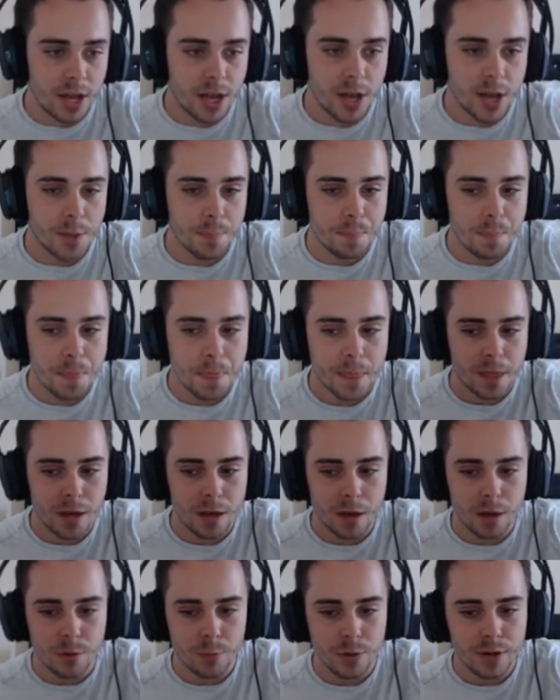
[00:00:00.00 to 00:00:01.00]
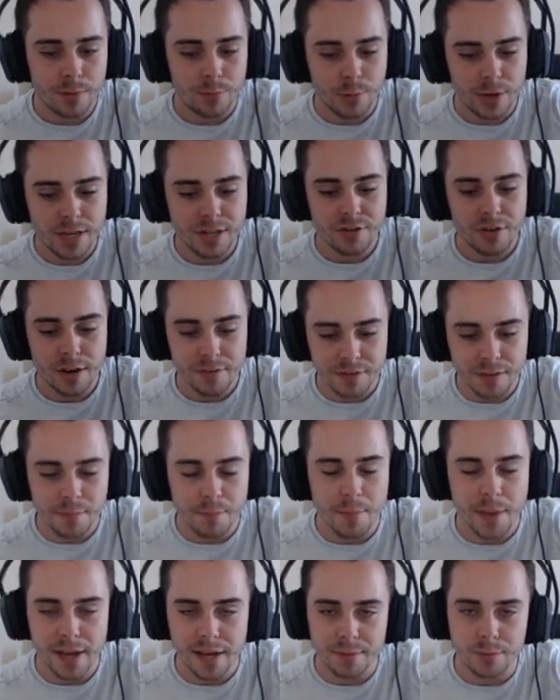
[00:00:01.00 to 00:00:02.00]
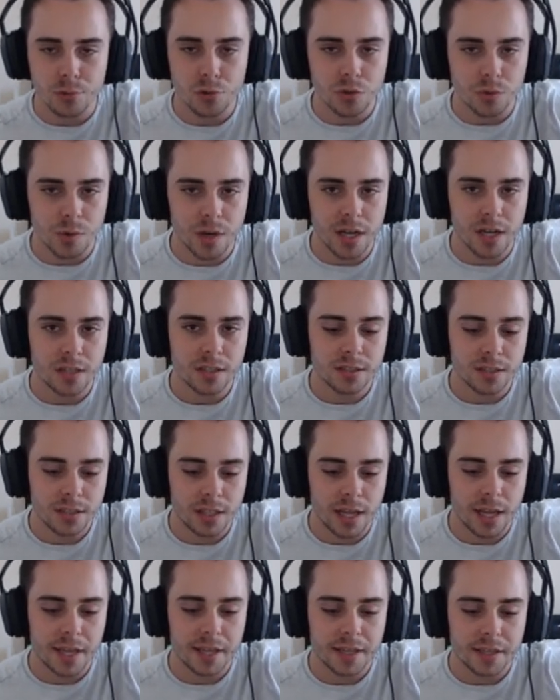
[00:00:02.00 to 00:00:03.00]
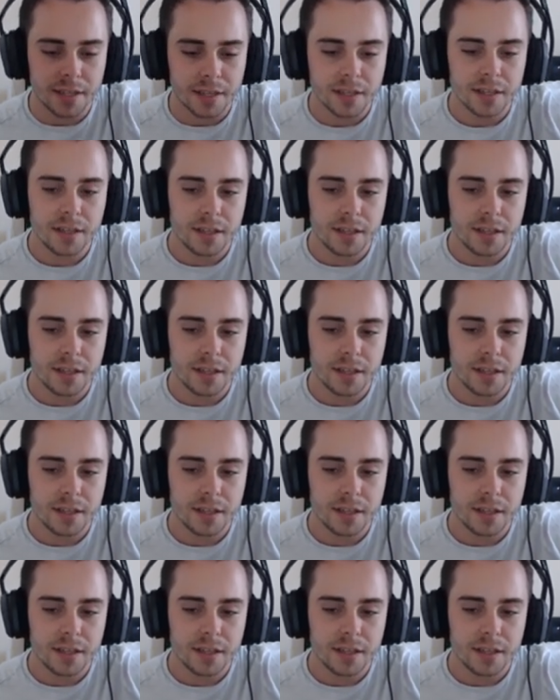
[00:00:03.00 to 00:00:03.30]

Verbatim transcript: Um, we we drafted Mega Mawile Like